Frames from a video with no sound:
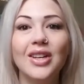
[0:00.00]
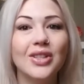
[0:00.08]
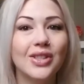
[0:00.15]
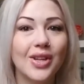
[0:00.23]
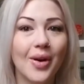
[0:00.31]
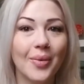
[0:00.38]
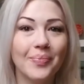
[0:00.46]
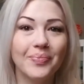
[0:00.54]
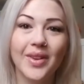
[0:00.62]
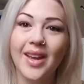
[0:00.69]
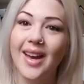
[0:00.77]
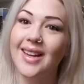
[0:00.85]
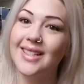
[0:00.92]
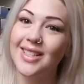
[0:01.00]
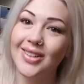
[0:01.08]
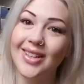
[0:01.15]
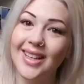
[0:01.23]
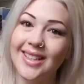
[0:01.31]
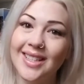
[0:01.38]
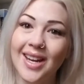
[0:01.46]
So until
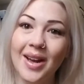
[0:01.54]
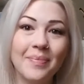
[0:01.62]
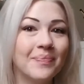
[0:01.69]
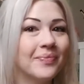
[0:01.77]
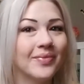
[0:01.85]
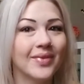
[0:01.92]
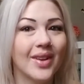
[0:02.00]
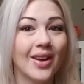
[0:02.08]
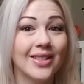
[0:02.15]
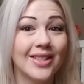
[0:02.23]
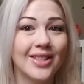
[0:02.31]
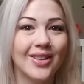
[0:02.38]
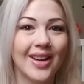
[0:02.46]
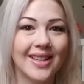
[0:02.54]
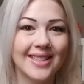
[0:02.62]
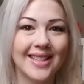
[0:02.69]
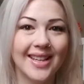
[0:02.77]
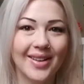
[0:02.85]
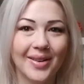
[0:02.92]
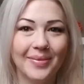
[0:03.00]
next time, I'll see you guys
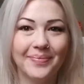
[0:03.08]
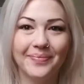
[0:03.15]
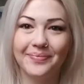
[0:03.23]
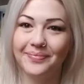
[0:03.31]
later.